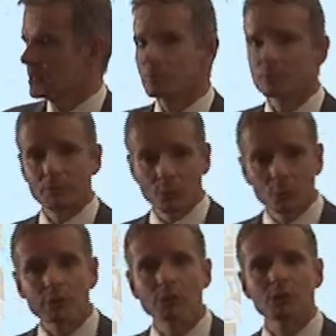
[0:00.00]
It was
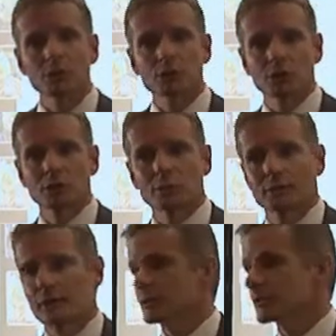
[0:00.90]
before they were insured
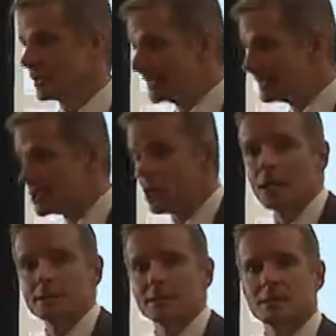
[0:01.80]
with us, so we did
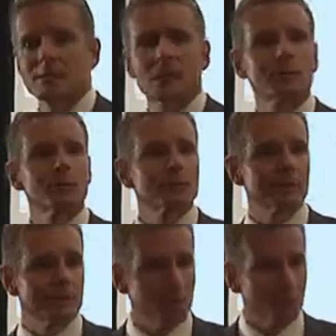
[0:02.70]
talk to them about it. We
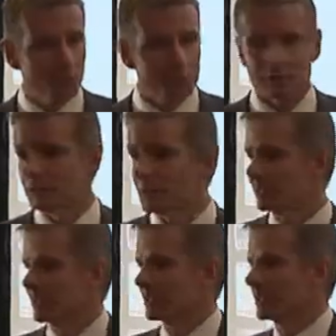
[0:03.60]
tried to coach them and
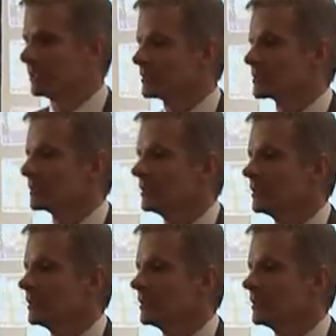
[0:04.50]
everything else.